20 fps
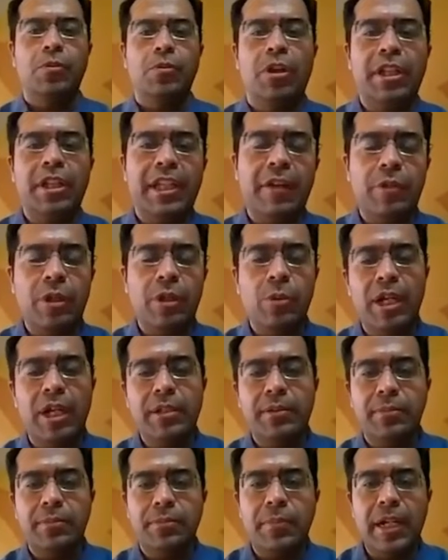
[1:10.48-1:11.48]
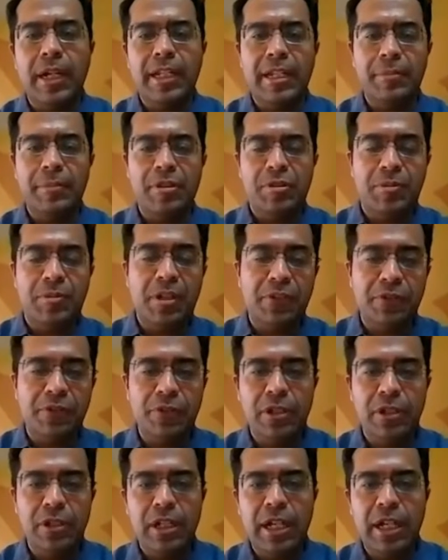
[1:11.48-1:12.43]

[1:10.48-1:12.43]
morning, everyone. My name is Praphul,